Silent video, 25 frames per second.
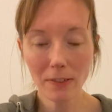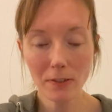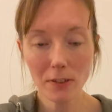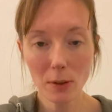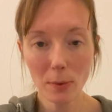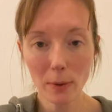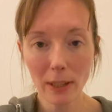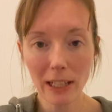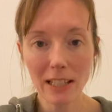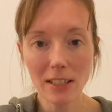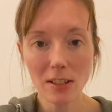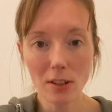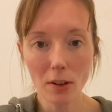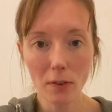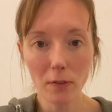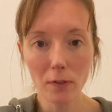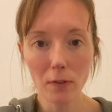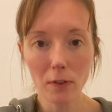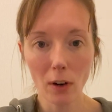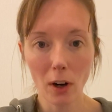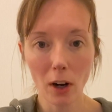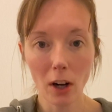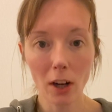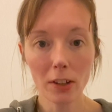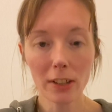to eat a
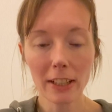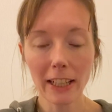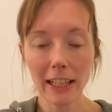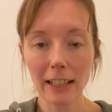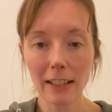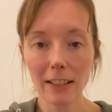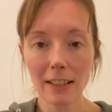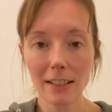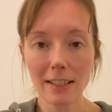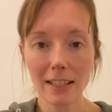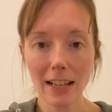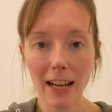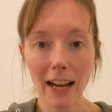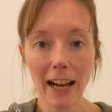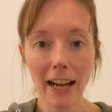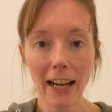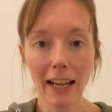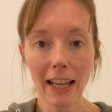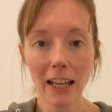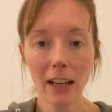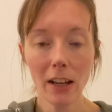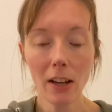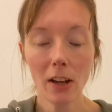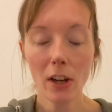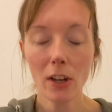frog in a
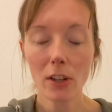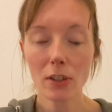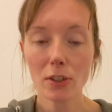day,